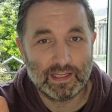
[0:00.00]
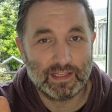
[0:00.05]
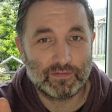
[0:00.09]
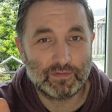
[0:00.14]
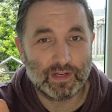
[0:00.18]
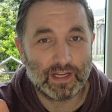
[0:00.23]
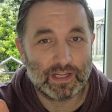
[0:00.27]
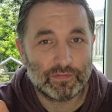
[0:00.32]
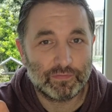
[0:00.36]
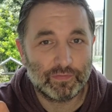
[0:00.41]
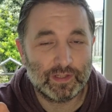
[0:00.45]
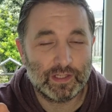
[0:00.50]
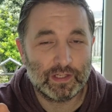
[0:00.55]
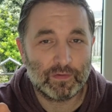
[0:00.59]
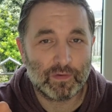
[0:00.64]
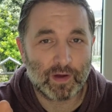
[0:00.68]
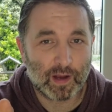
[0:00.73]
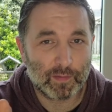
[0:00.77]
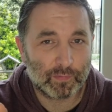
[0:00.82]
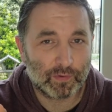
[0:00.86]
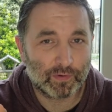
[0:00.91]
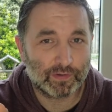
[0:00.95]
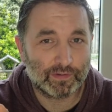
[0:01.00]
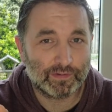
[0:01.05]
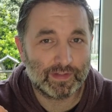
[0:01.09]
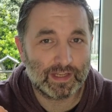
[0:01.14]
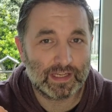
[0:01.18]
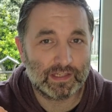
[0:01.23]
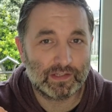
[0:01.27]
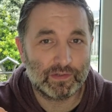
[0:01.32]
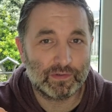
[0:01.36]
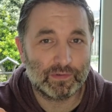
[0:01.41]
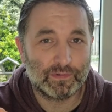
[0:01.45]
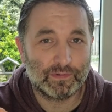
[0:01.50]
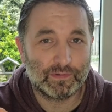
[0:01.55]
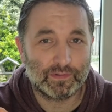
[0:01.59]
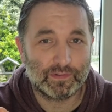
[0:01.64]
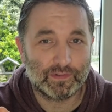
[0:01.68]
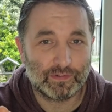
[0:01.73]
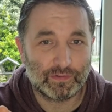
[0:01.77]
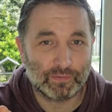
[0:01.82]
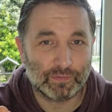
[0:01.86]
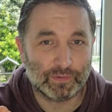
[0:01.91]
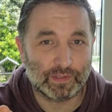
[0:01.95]
In today's video, I'm going to take you
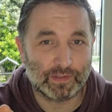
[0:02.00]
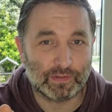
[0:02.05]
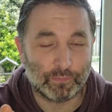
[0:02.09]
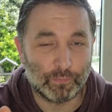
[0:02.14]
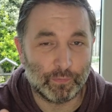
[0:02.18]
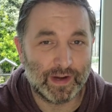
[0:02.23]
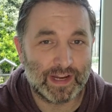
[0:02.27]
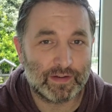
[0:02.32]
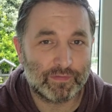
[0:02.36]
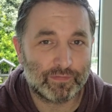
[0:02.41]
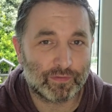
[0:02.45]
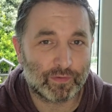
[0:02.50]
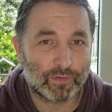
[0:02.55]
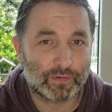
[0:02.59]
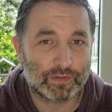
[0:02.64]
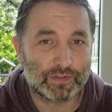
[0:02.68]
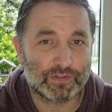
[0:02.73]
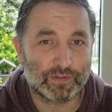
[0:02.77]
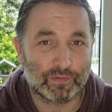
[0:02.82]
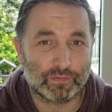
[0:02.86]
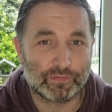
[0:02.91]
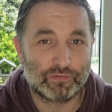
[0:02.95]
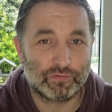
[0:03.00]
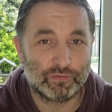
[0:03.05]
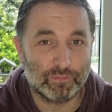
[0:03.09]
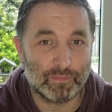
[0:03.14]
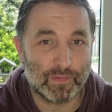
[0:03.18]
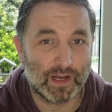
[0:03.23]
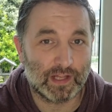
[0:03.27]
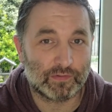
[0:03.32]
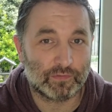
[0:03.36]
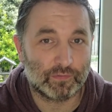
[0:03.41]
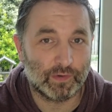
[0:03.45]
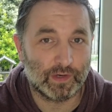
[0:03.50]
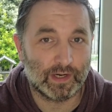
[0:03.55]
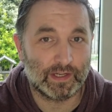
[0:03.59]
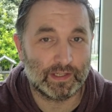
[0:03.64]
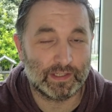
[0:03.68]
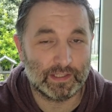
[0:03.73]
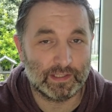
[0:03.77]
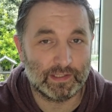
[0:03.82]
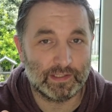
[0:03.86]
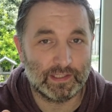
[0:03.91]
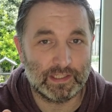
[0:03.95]
to the rainforest of Sumatra
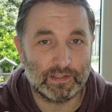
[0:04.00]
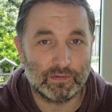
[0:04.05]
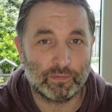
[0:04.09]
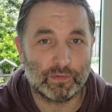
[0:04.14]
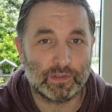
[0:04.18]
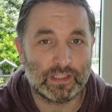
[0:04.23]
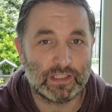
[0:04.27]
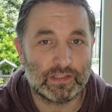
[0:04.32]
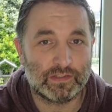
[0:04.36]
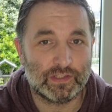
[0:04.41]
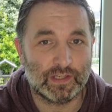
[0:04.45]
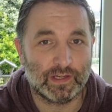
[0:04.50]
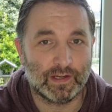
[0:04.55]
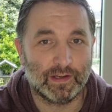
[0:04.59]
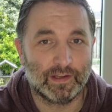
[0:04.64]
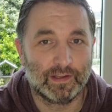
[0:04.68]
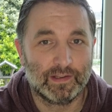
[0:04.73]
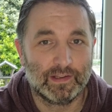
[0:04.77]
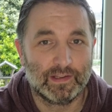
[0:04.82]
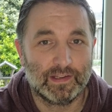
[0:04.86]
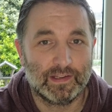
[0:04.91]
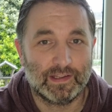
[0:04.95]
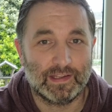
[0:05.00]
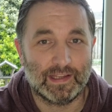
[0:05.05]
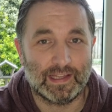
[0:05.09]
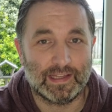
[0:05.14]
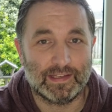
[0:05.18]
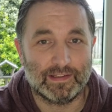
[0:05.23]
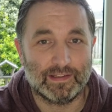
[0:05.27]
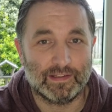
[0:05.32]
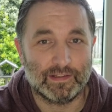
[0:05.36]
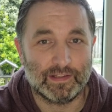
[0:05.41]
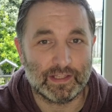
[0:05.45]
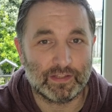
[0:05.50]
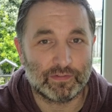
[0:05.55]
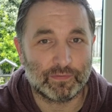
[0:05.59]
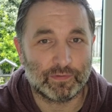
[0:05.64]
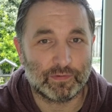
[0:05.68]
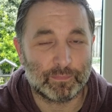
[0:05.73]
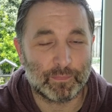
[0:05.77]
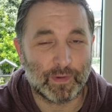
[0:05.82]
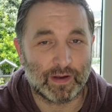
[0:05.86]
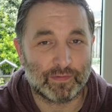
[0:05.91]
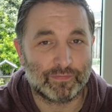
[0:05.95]
in Indonesia. And this
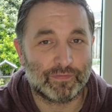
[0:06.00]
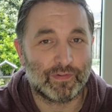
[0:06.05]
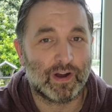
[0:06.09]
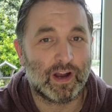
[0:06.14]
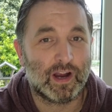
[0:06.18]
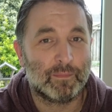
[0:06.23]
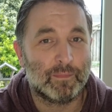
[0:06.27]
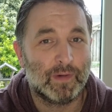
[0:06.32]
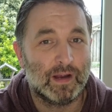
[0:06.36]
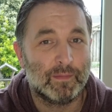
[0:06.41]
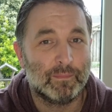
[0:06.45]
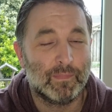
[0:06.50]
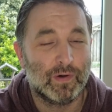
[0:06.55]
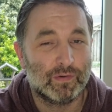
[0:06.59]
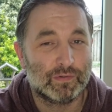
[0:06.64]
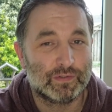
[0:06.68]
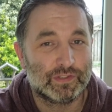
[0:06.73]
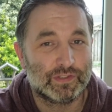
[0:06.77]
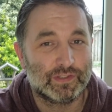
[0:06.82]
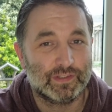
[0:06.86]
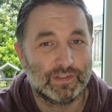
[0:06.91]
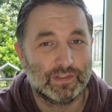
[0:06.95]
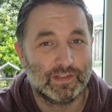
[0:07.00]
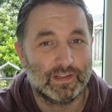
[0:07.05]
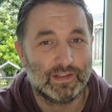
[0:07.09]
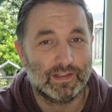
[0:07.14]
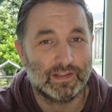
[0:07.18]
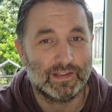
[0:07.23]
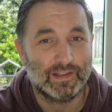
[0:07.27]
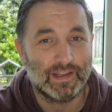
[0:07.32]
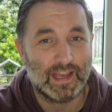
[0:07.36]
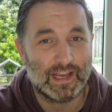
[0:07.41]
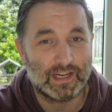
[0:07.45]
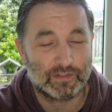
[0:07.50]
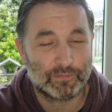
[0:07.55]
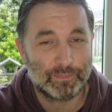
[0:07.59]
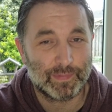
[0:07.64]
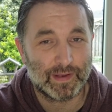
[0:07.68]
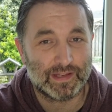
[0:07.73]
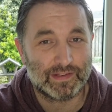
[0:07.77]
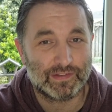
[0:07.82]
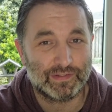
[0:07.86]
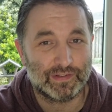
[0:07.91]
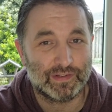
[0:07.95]
was by far my most
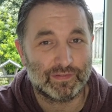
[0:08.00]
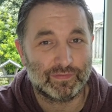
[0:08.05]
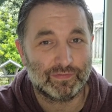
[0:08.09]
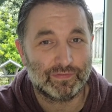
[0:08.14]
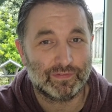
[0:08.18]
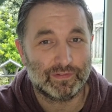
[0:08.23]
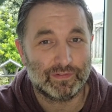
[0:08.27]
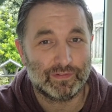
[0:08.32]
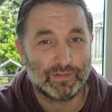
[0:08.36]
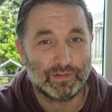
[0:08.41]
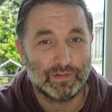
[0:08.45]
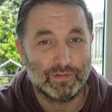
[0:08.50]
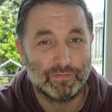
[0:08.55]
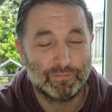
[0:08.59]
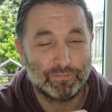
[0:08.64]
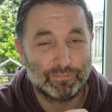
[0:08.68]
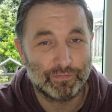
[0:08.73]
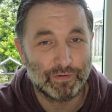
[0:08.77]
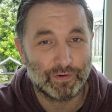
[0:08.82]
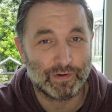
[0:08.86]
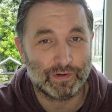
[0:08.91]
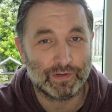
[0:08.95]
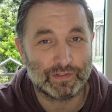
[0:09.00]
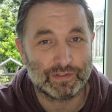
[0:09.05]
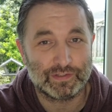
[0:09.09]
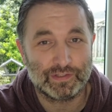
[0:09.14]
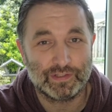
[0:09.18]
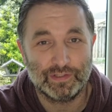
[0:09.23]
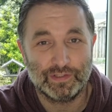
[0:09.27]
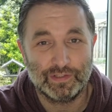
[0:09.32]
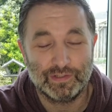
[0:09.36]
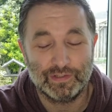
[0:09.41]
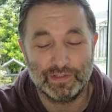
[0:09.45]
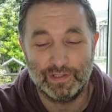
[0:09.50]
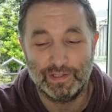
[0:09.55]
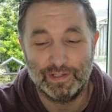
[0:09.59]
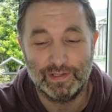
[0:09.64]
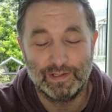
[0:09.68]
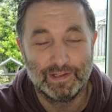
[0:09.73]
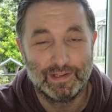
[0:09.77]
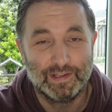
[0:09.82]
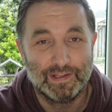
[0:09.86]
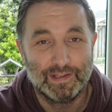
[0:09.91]
expensive, the furthest, the